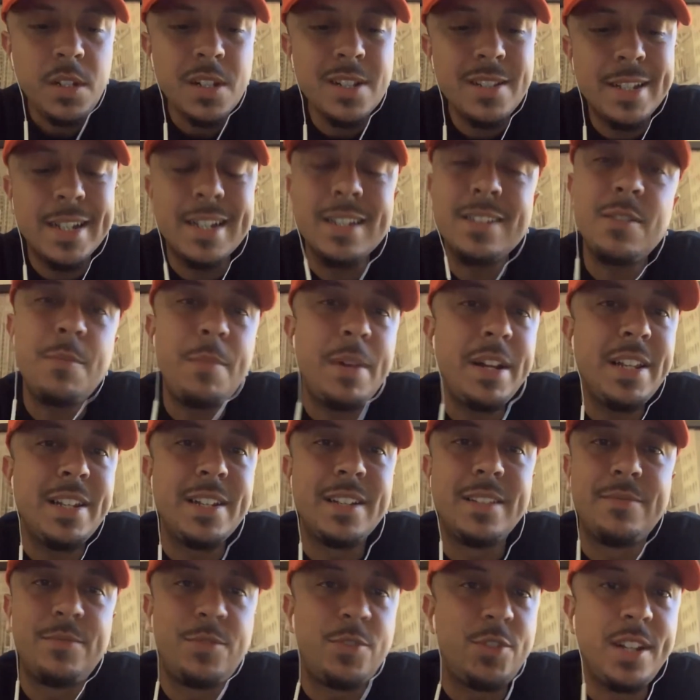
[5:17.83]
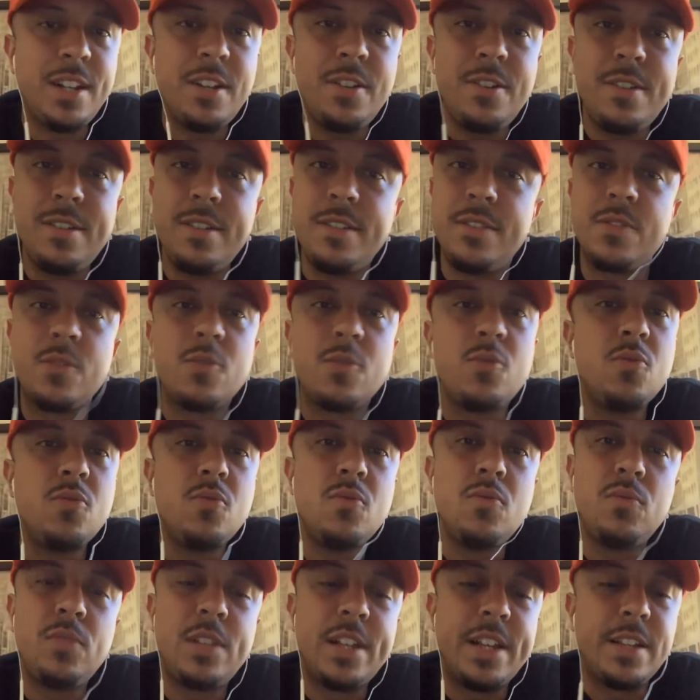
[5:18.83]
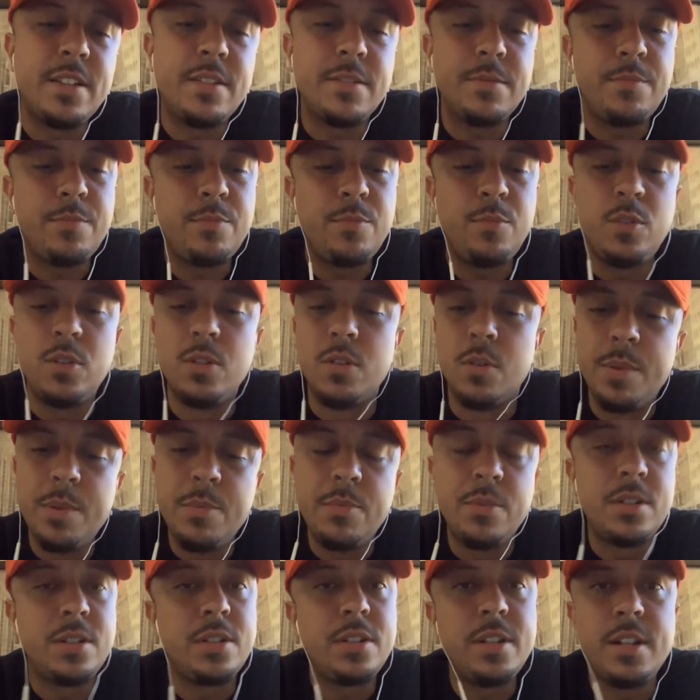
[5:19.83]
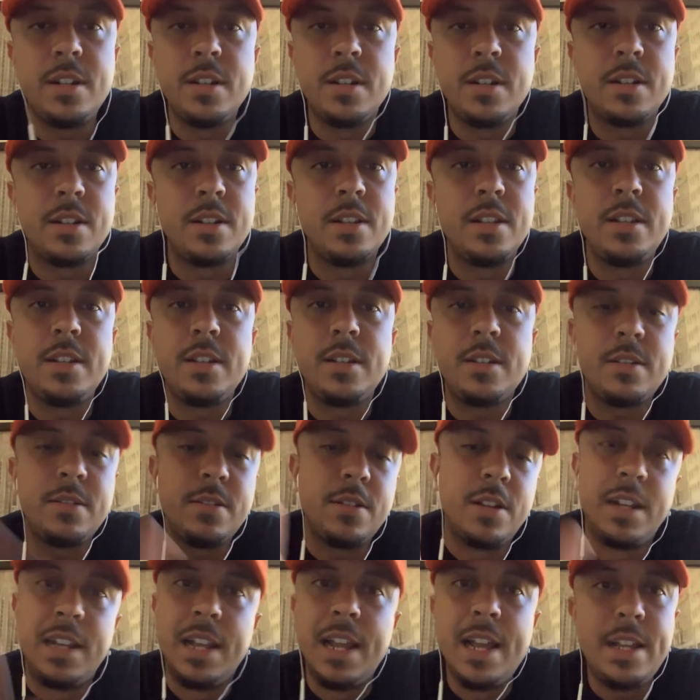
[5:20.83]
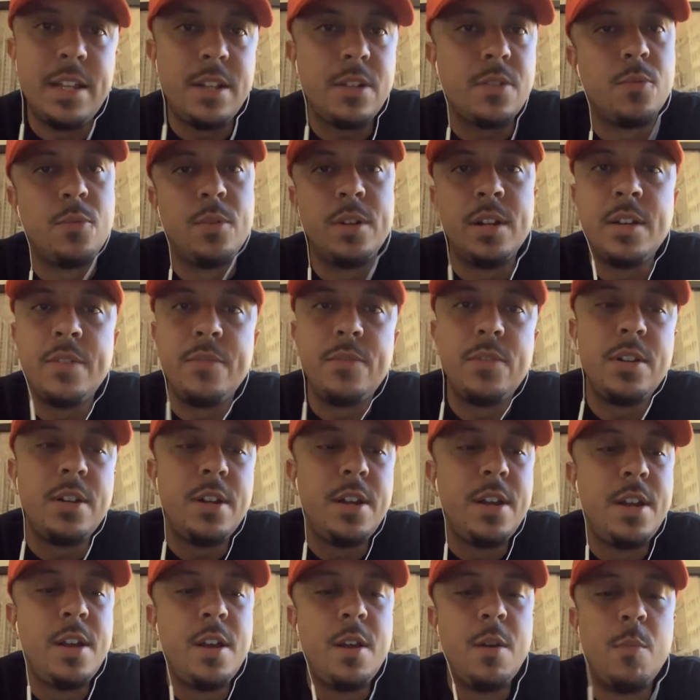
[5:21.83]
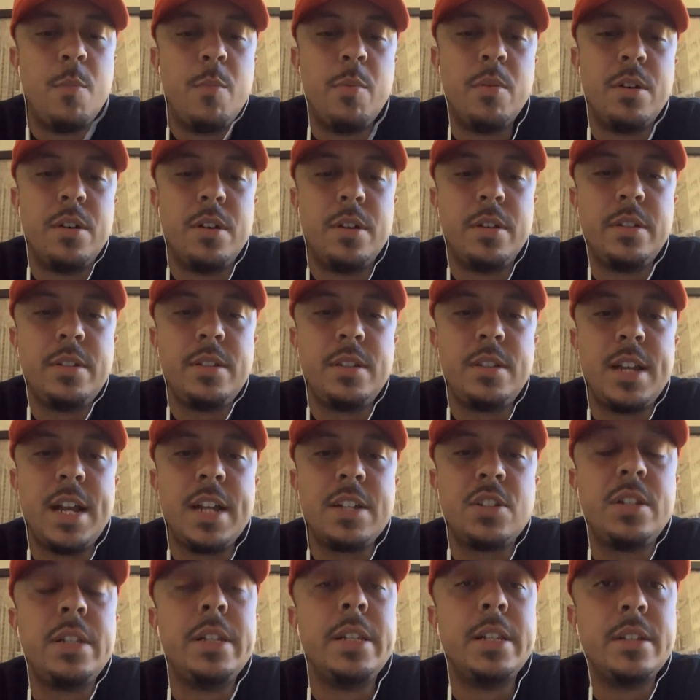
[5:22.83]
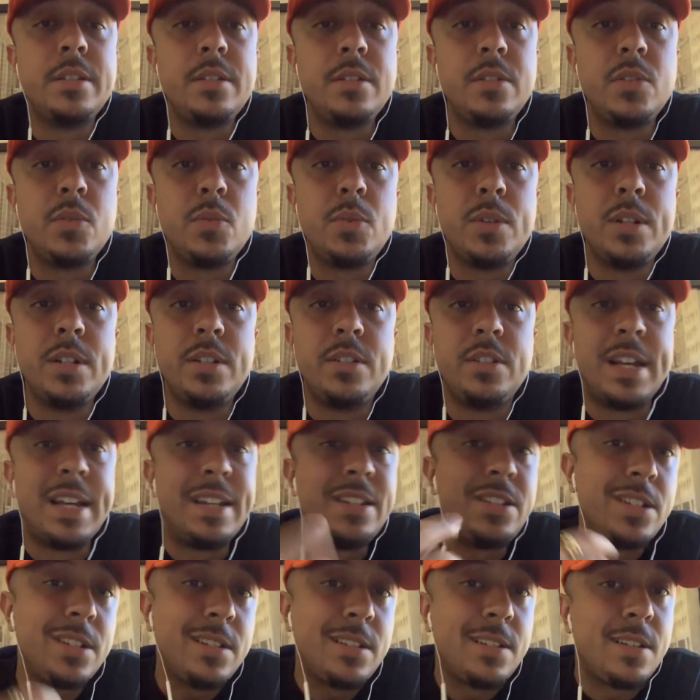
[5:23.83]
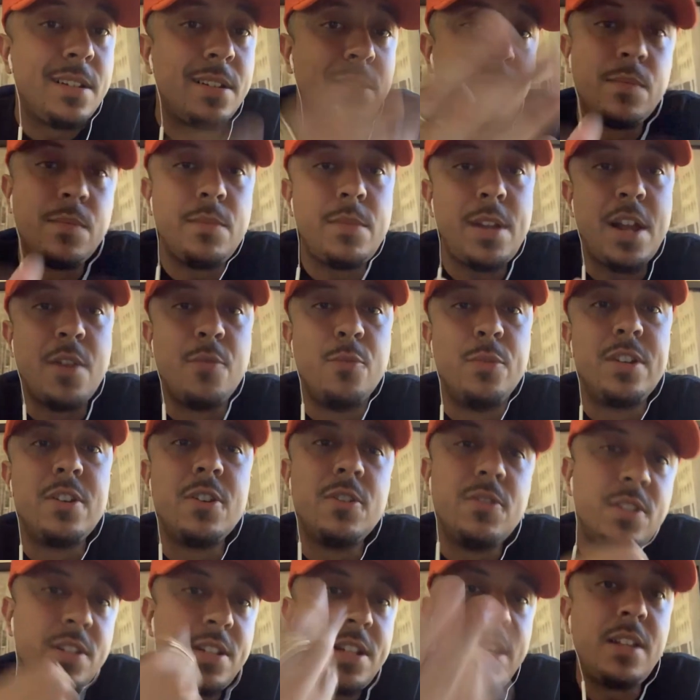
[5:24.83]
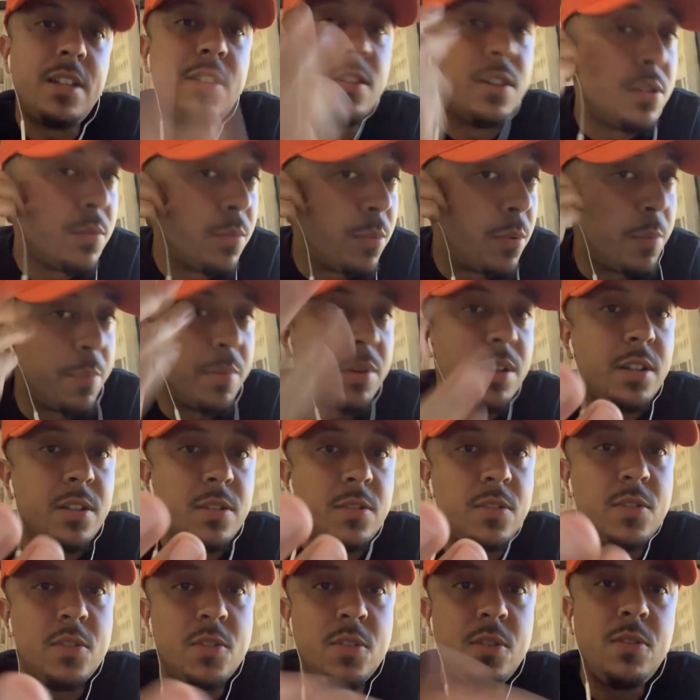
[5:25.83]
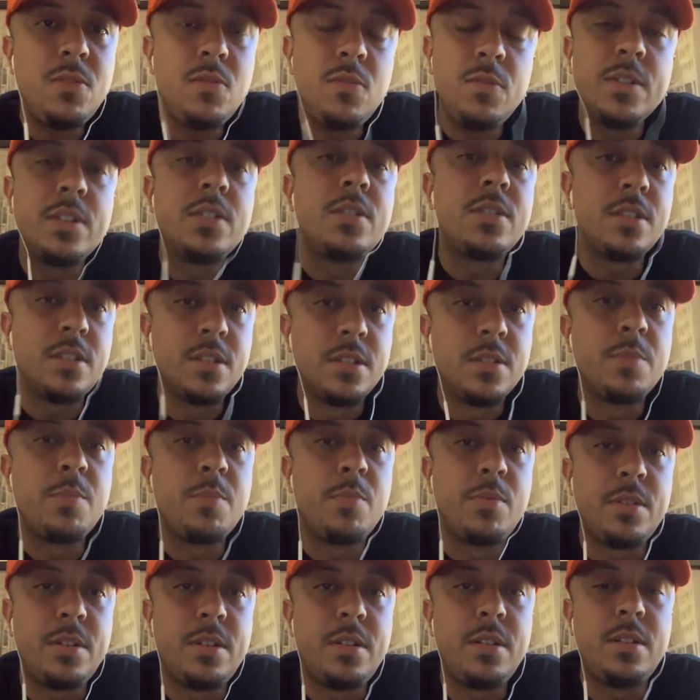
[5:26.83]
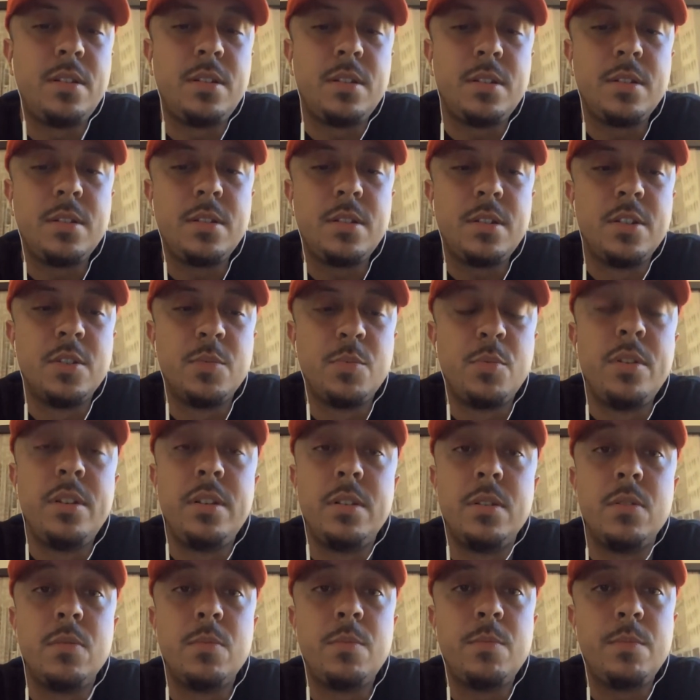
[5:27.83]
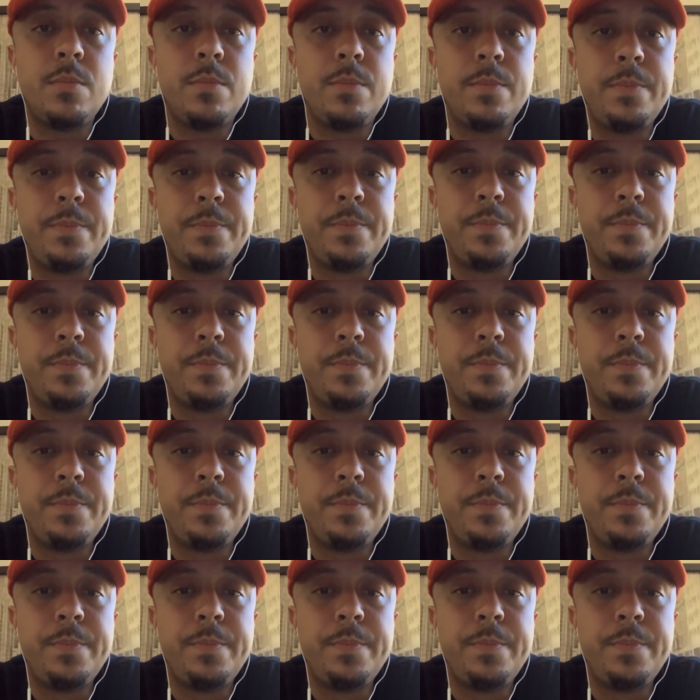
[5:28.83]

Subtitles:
to get somebody to share it is cool. Like, people hit a click, a like, or whatever. But to actually listen to it, digest it, and regurgitate their opinion to you is pretty dope.